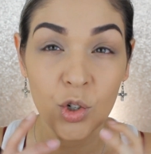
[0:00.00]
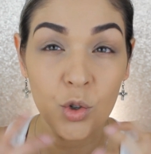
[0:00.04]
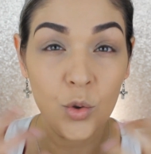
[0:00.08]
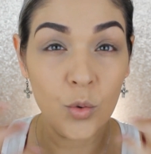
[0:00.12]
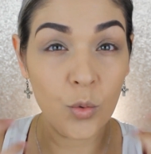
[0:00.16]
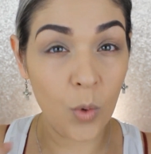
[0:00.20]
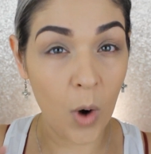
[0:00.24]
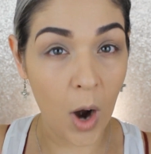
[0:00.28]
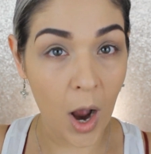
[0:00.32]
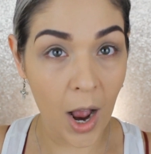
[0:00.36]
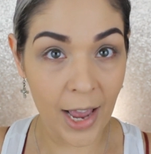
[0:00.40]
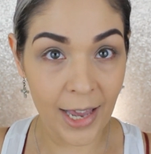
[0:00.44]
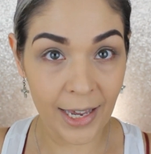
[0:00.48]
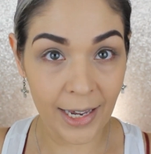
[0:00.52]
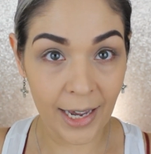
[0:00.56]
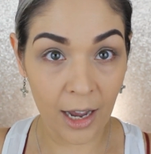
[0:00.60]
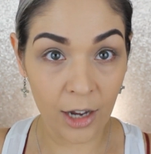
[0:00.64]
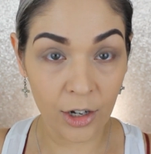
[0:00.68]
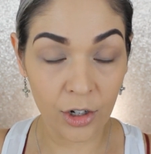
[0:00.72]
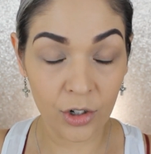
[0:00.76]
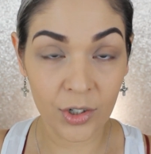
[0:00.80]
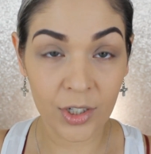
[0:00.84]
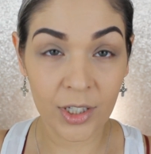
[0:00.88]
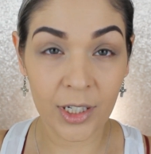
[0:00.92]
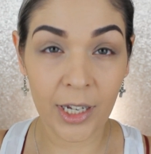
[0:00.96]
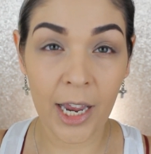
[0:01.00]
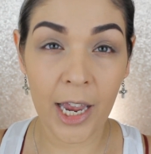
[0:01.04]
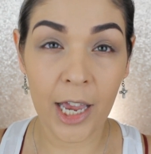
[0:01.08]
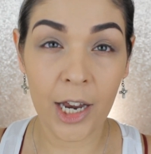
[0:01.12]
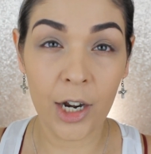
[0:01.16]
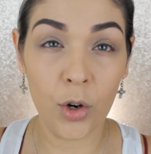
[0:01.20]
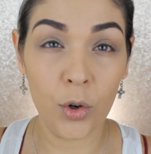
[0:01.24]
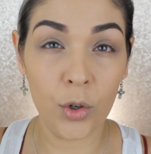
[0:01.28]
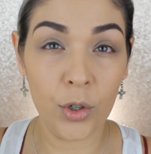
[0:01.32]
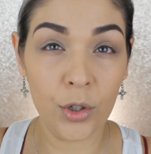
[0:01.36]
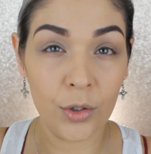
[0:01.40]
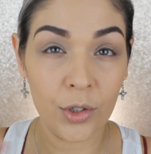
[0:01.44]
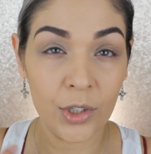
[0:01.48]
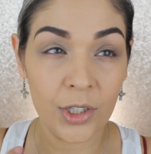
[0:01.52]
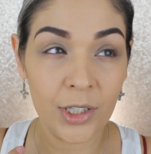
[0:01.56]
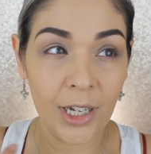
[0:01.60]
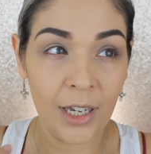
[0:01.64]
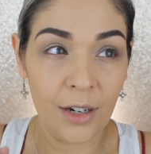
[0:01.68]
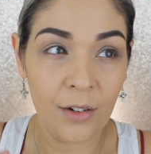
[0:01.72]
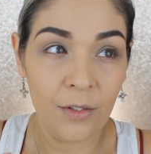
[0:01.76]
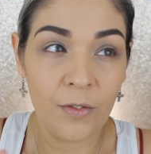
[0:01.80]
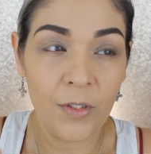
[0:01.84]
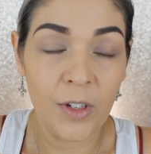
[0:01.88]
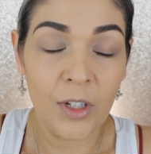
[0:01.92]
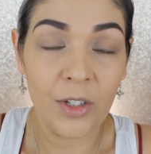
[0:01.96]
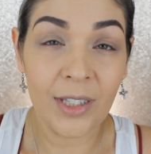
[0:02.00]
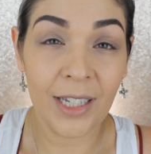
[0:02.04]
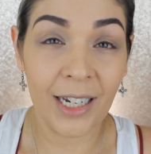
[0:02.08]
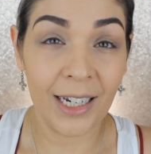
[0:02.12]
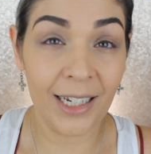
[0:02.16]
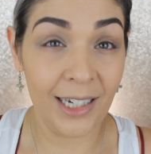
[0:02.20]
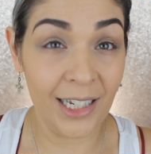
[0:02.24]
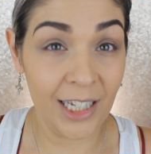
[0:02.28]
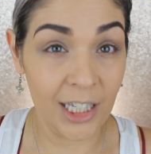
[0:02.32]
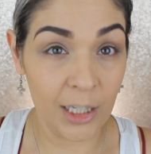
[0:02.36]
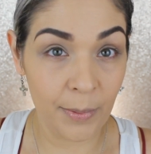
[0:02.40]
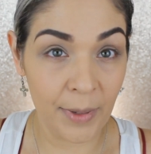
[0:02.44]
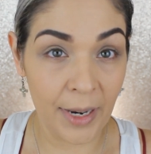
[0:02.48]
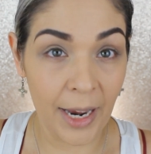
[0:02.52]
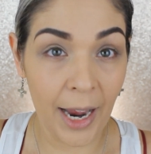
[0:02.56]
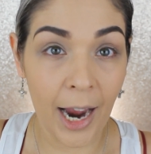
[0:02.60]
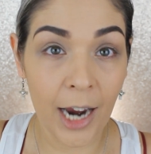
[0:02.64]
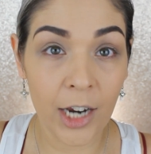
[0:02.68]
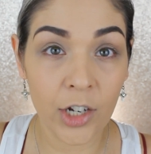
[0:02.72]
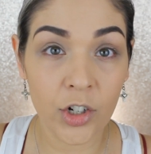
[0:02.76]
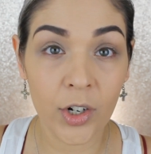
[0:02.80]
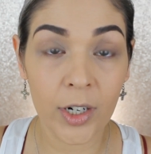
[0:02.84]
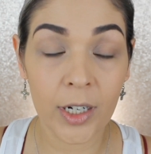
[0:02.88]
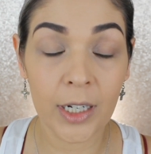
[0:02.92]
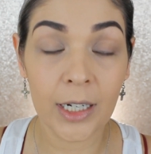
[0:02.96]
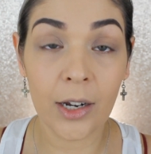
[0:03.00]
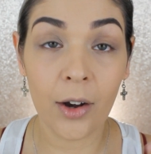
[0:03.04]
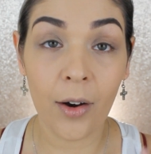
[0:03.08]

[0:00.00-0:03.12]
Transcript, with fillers: drying out your skin or your skin feels like it needs to be hydrated.